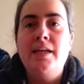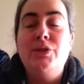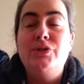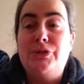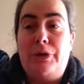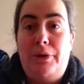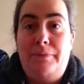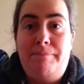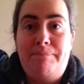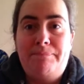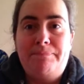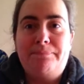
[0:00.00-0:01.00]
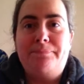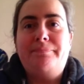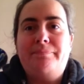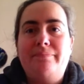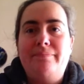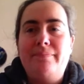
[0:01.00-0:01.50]
So
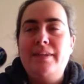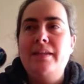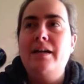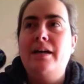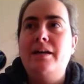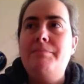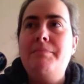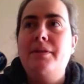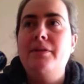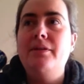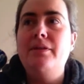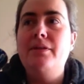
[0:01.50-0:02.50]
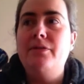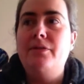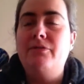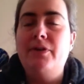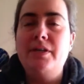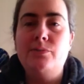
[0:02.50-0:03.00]
the
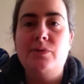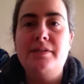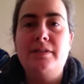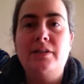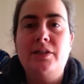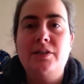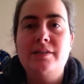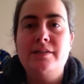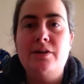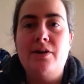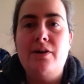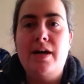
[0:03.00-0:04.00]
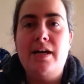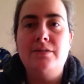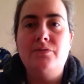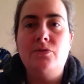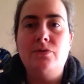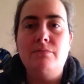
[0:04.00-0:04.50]
first ones are going to start
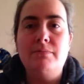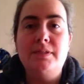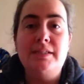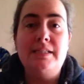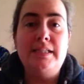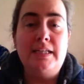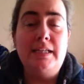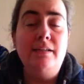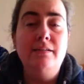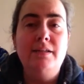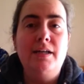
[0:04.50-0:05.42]
as from today.